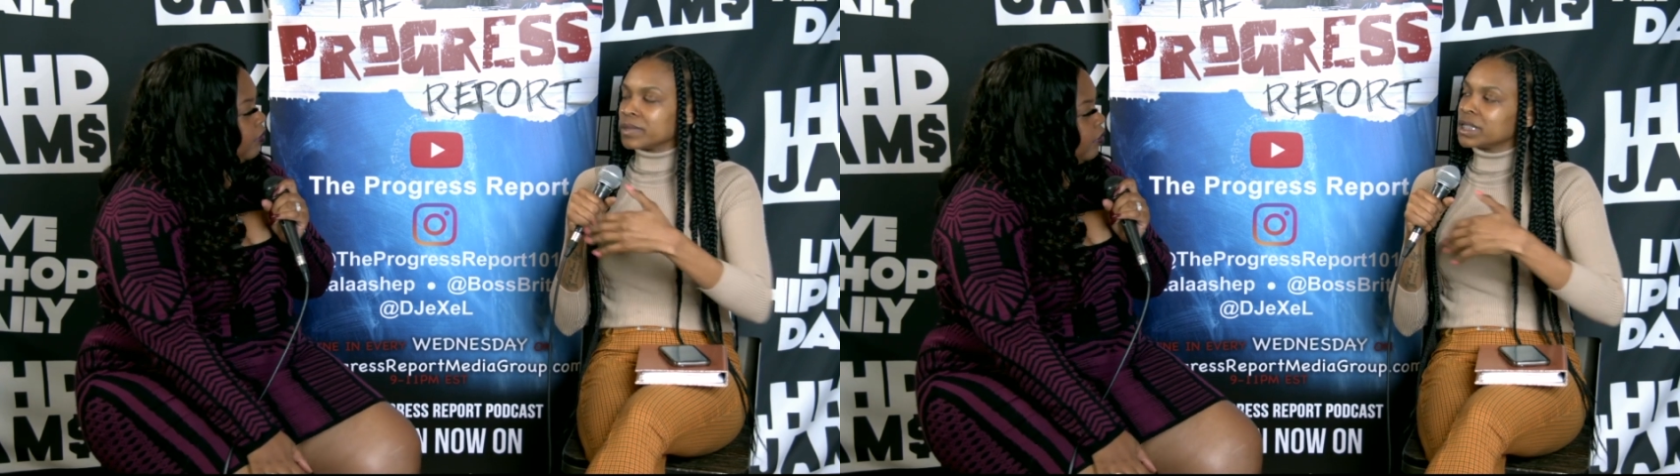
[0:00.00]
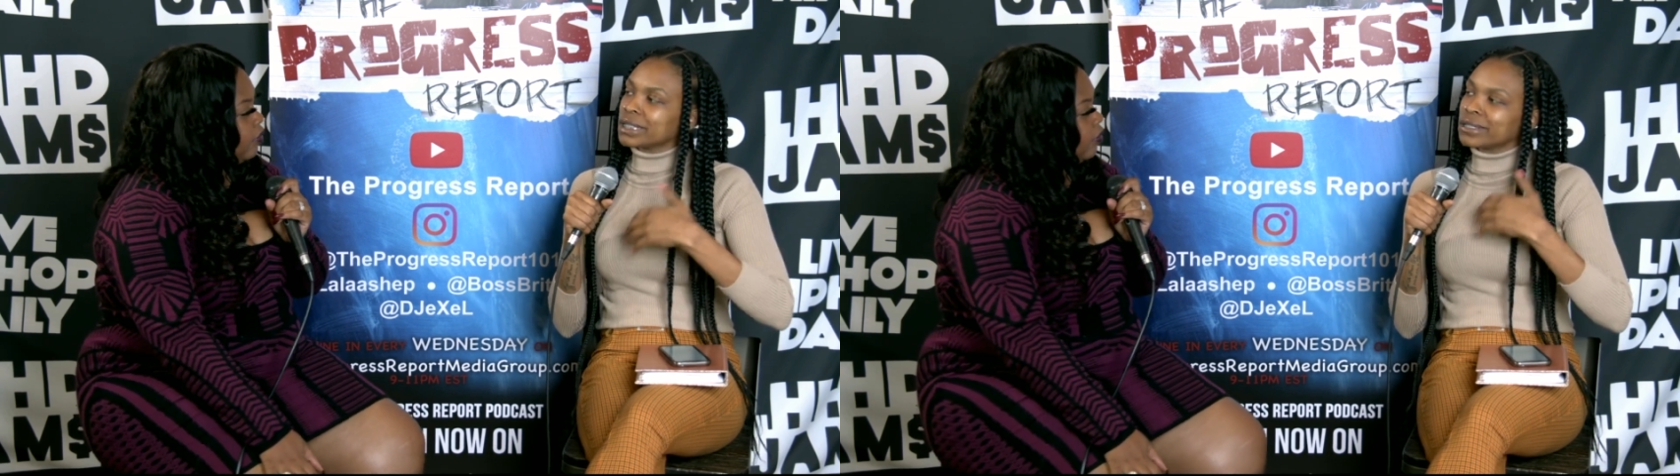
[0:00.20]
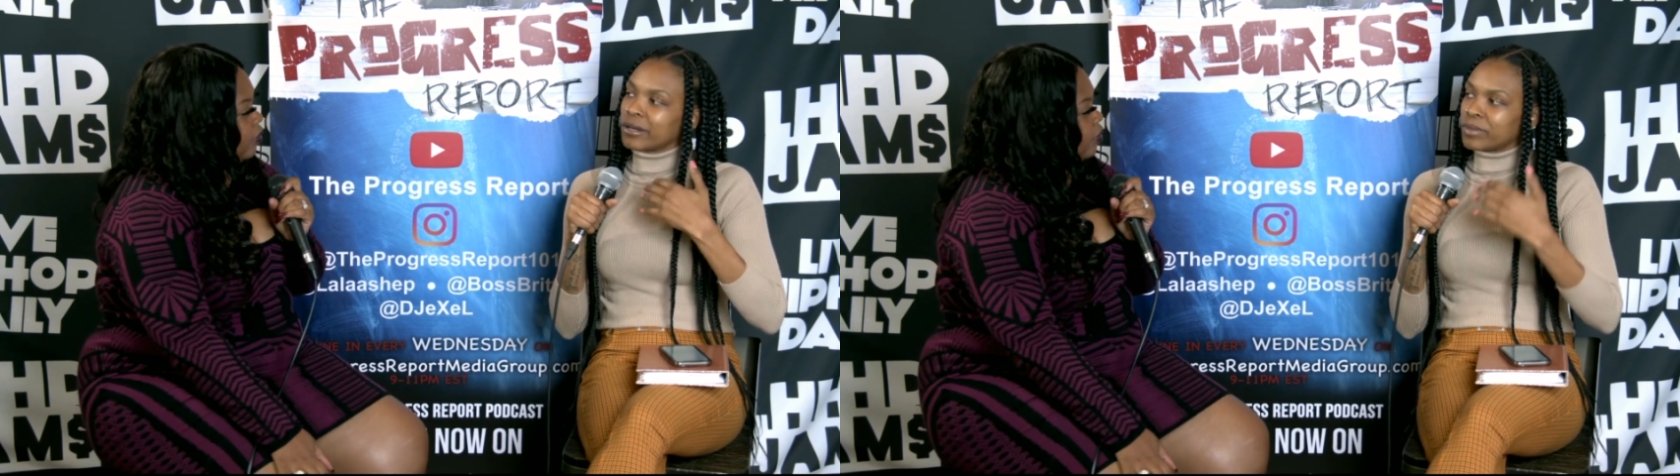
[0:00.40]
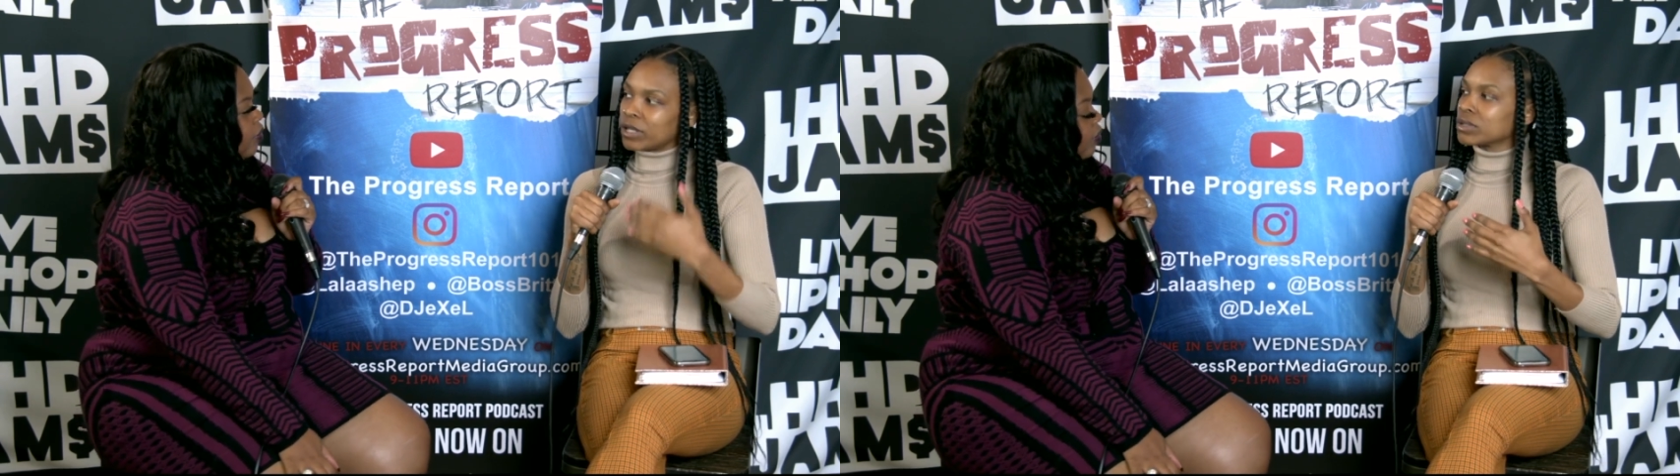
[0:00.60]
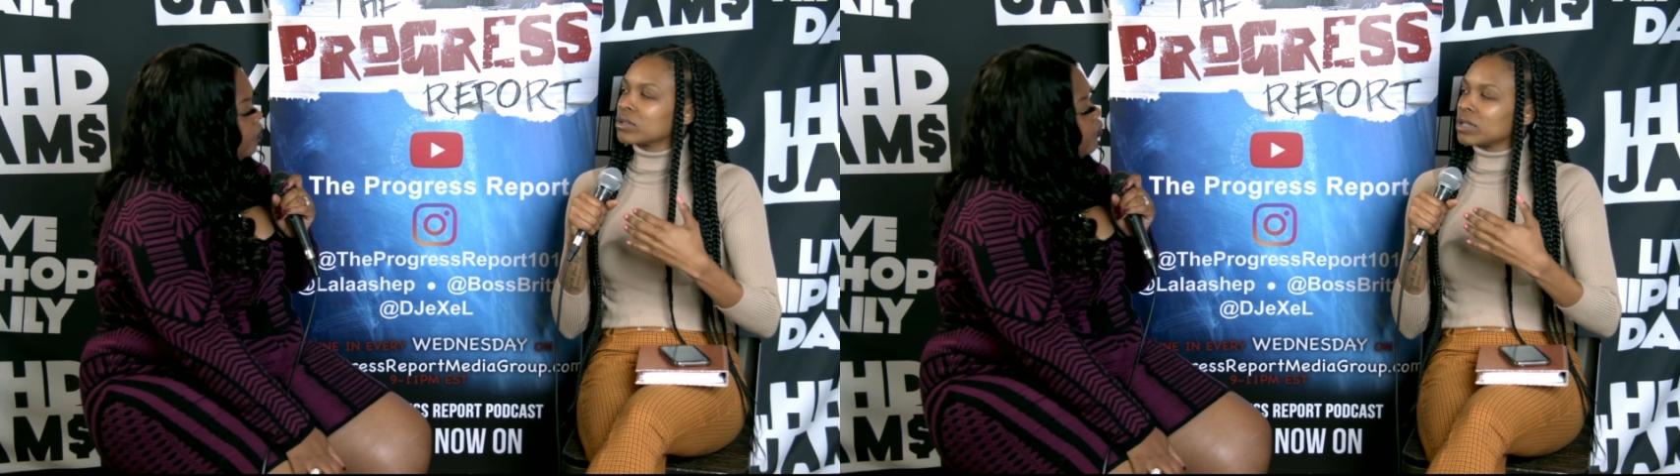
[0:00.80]
but just in our
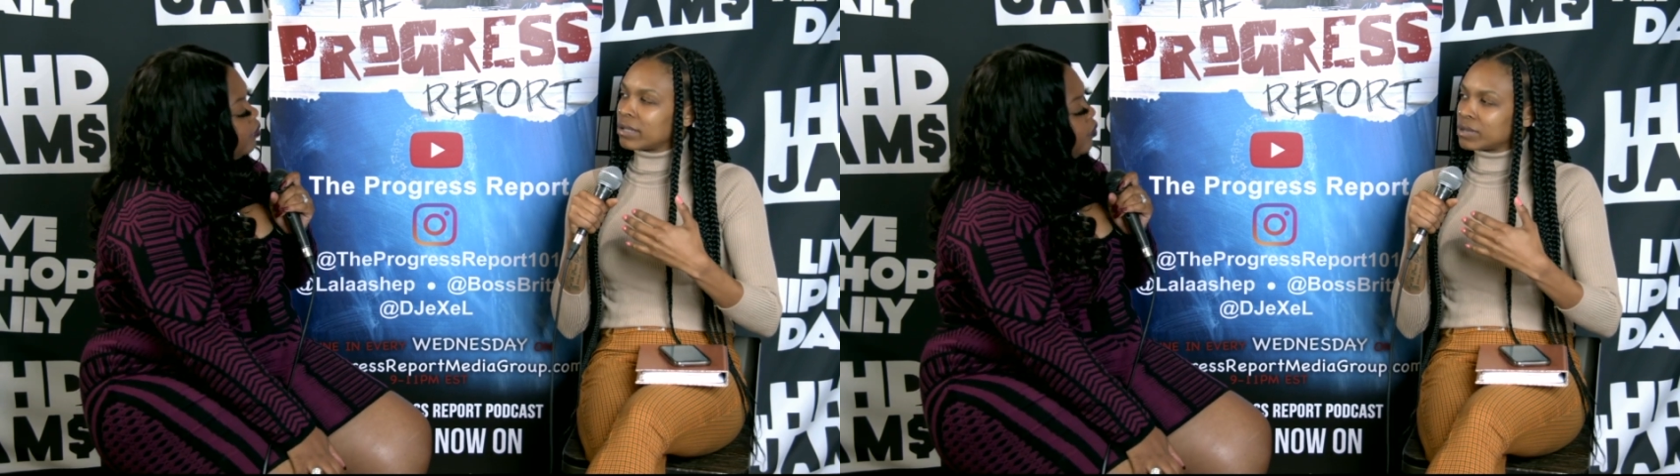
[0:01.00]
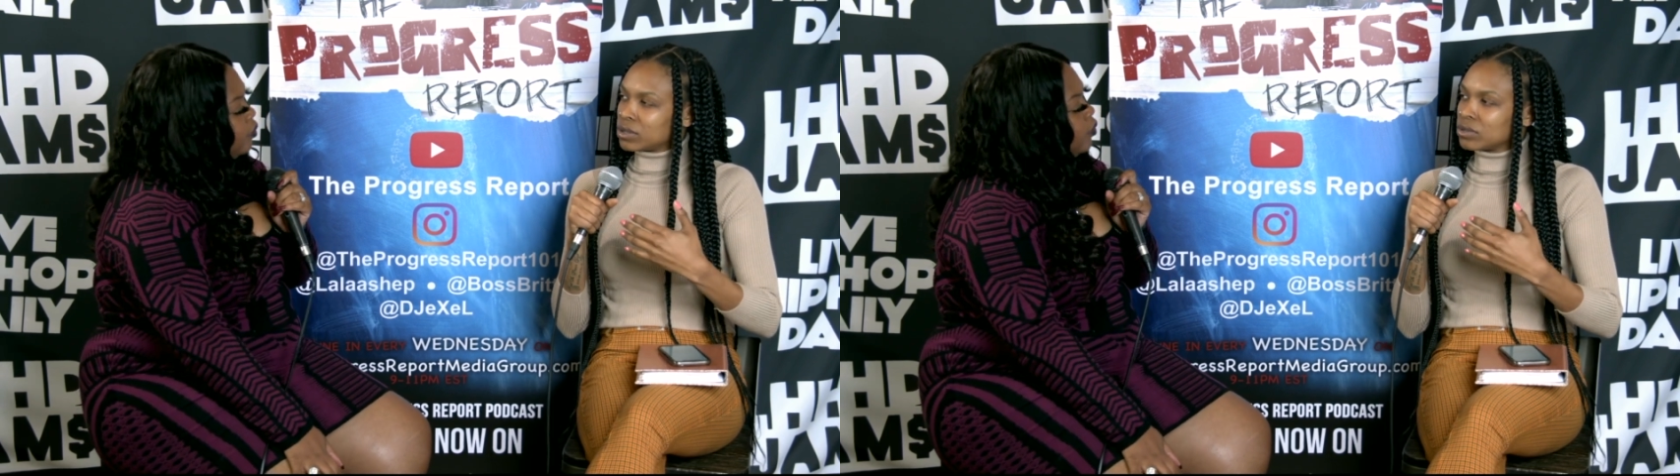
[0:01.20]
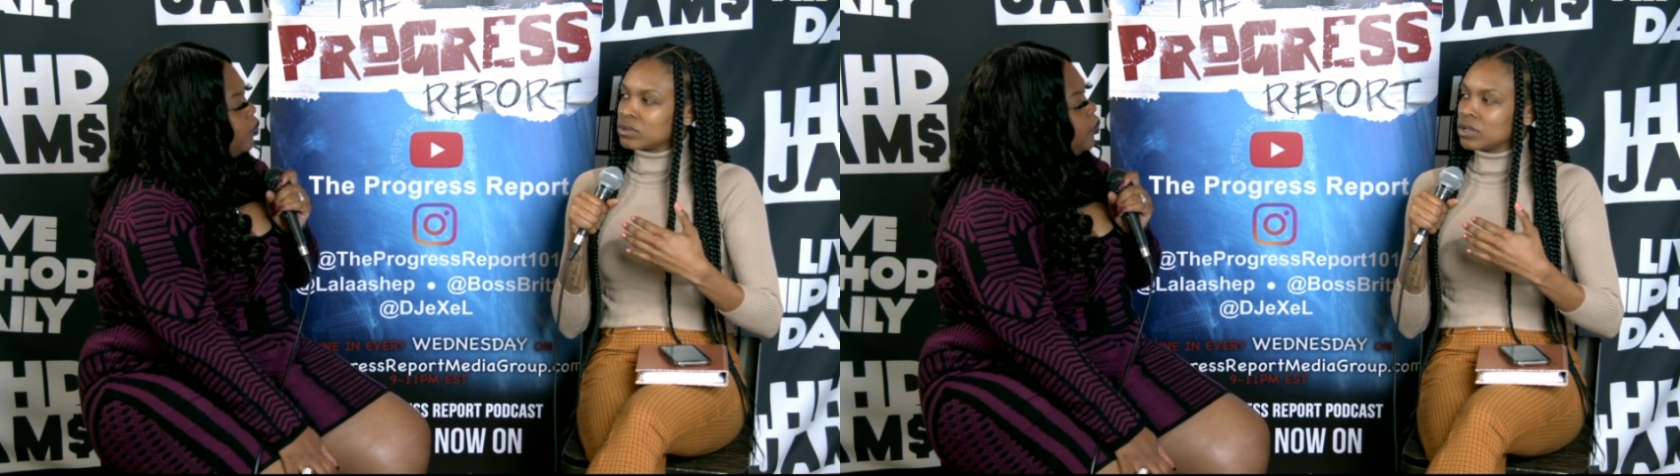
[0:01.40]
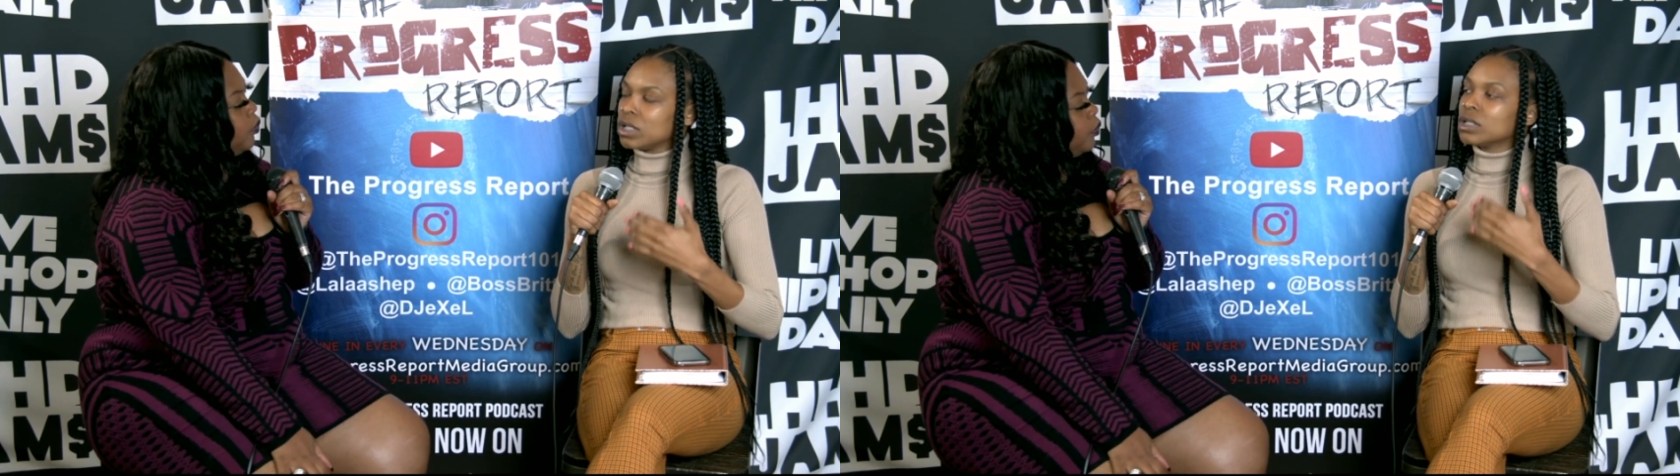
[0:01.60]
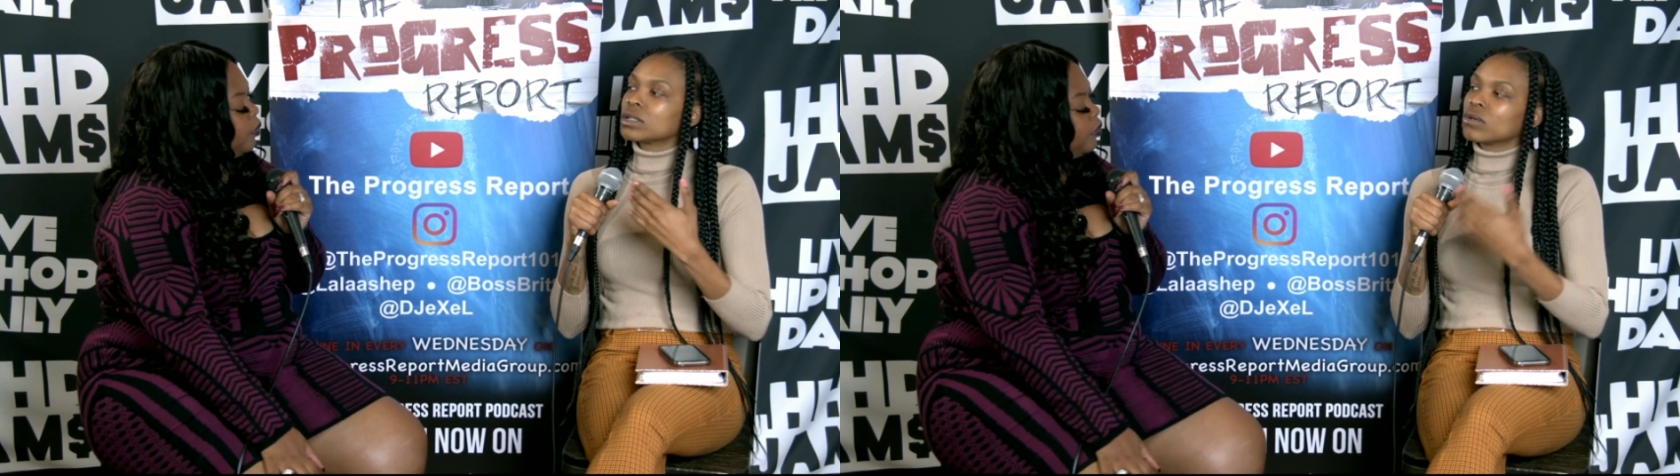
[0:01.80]
personal lives too. Mm-hmm.